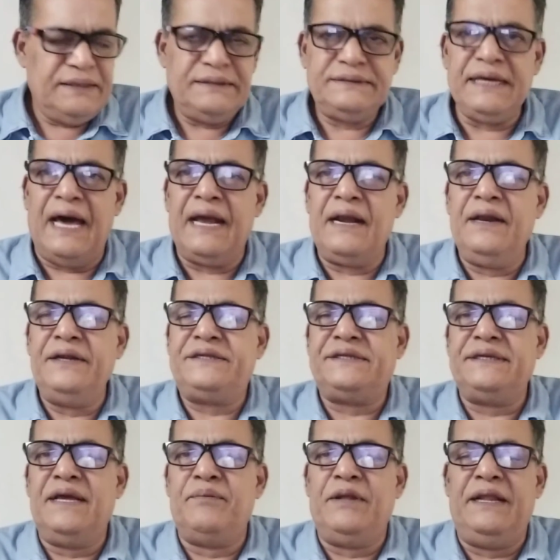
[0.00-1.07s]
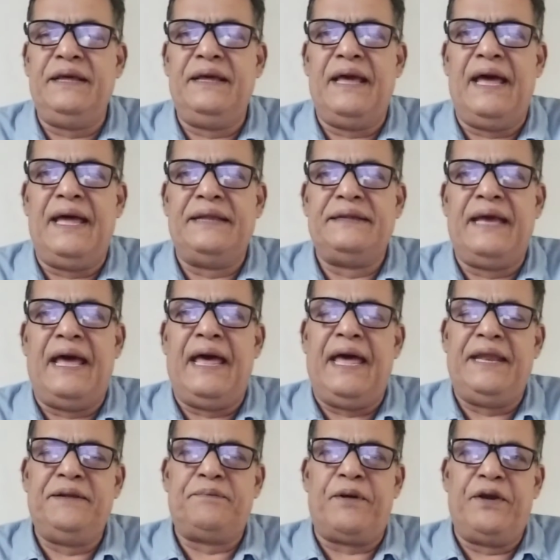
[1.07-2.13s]
Charlotte, Emily, and
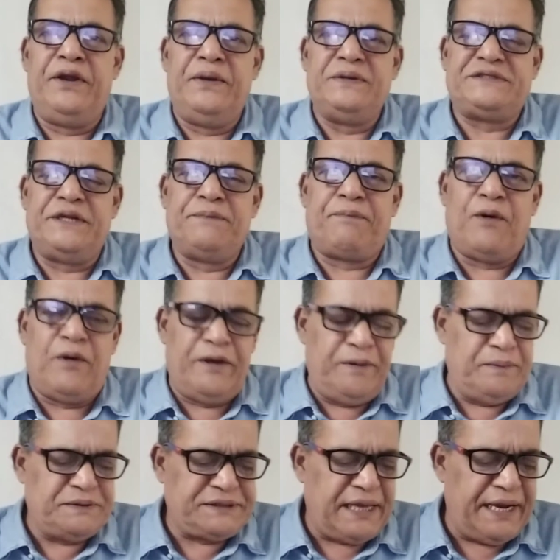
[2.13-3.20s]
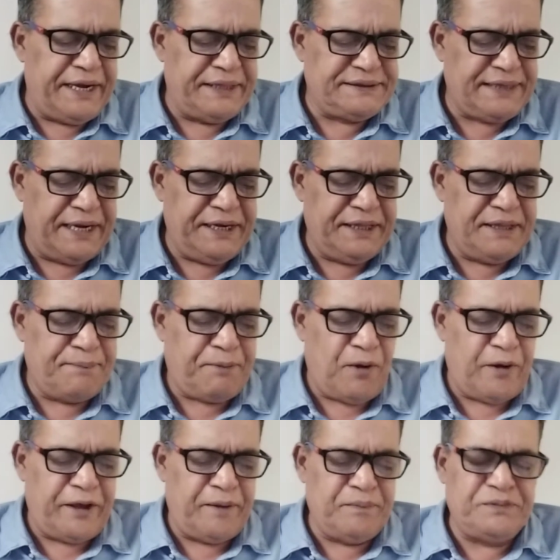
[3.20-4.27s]
Anne produced poems and sent the
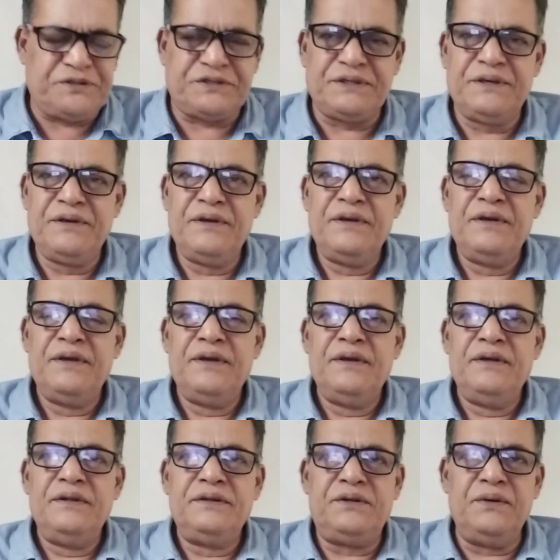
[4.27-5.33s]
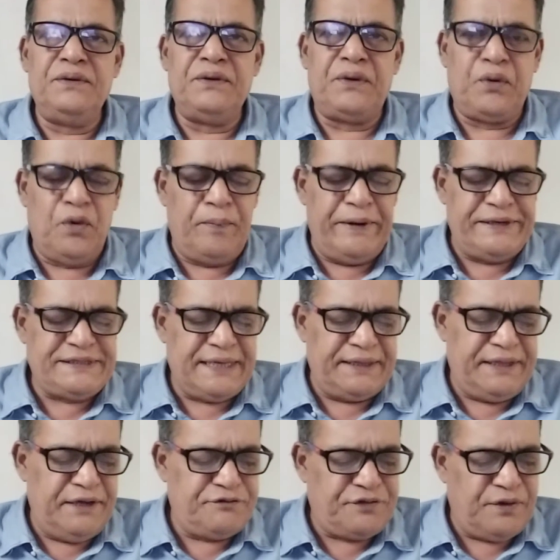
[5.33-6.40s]
poems to
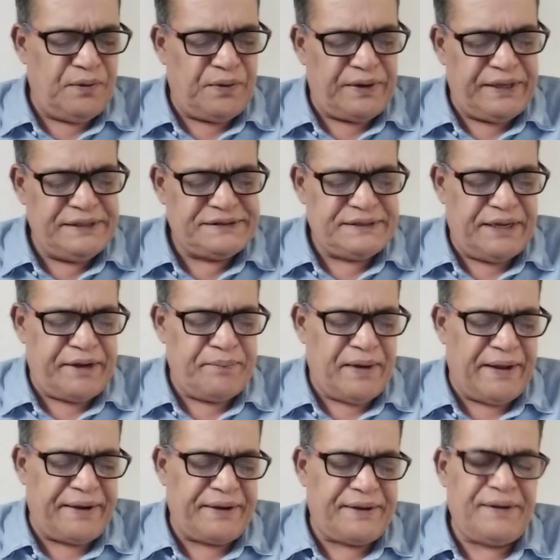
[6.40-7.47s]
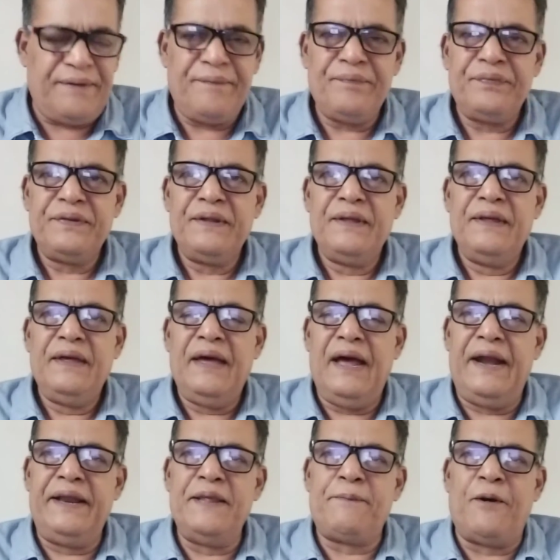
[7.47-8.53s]
Robert.The for his remark.
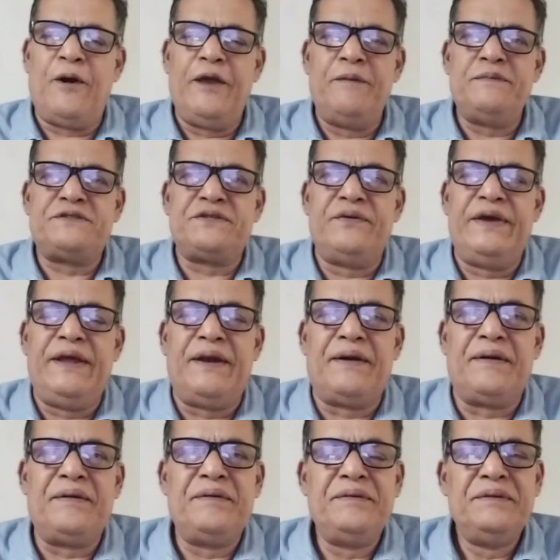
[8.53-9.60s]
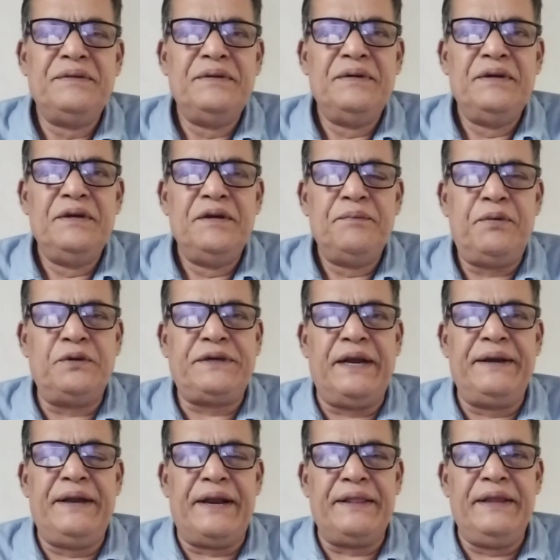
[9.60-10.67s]
And the poems were put
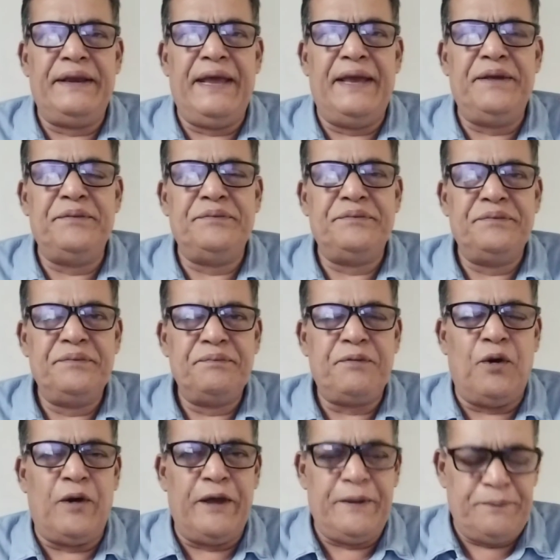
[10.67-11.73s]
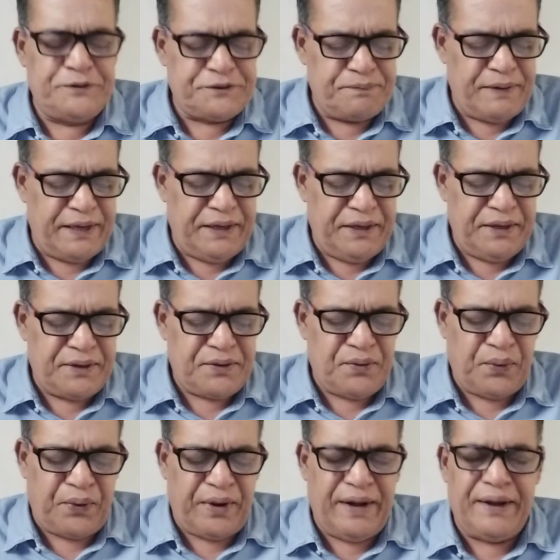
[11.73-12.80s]
under the name Poems by
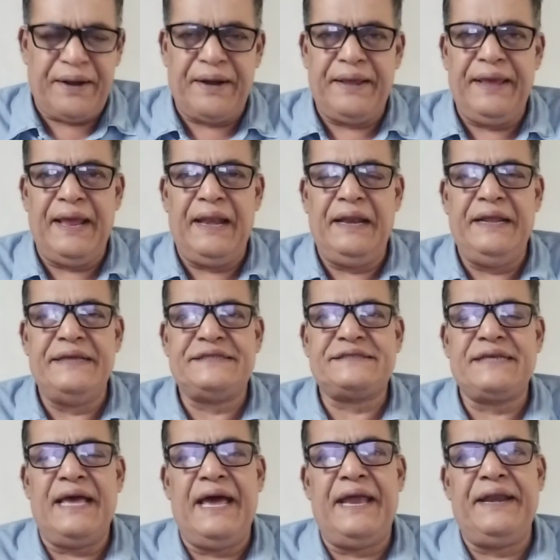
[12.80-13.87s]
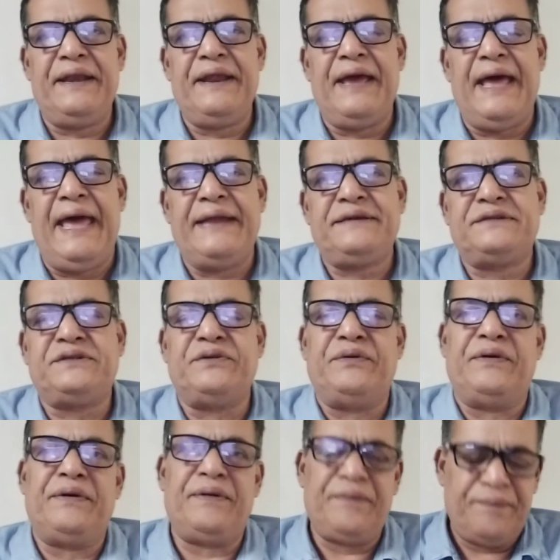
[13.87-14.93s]
Currer, Ellis, and
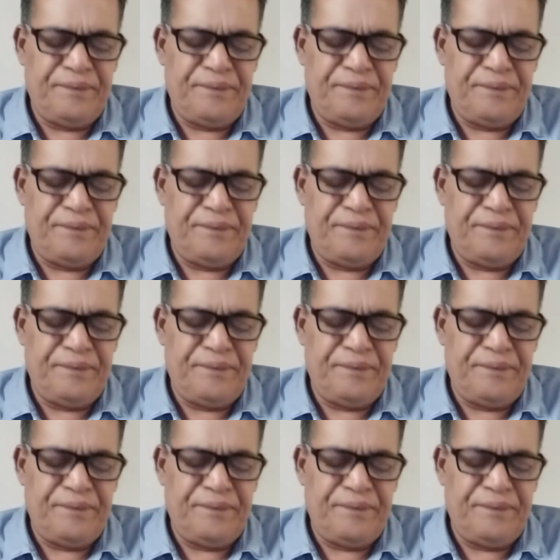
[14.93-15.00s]
Acton.